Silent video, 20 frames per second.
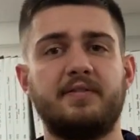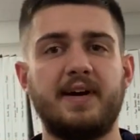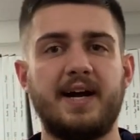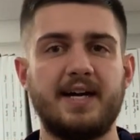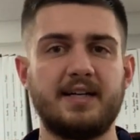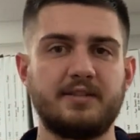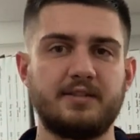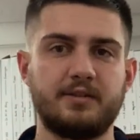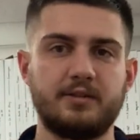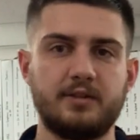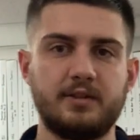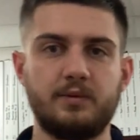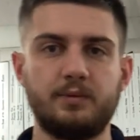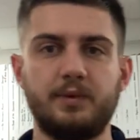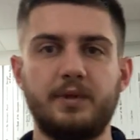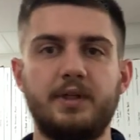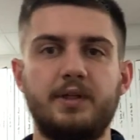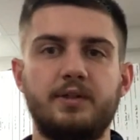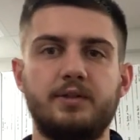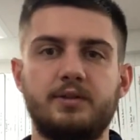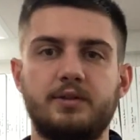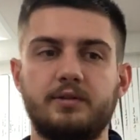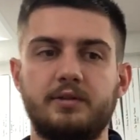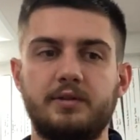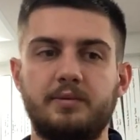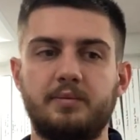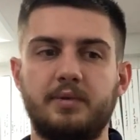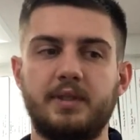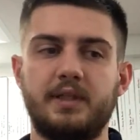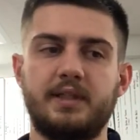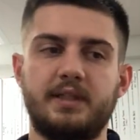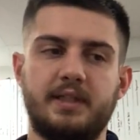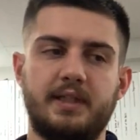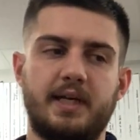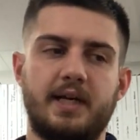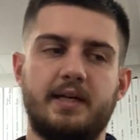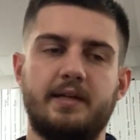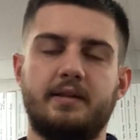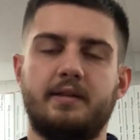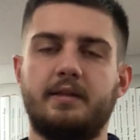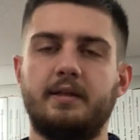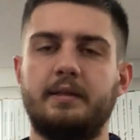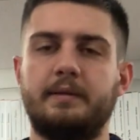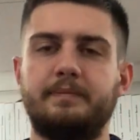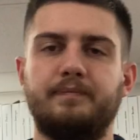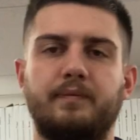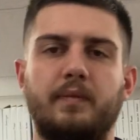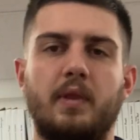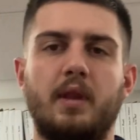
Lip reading: faster than we usually play the anthem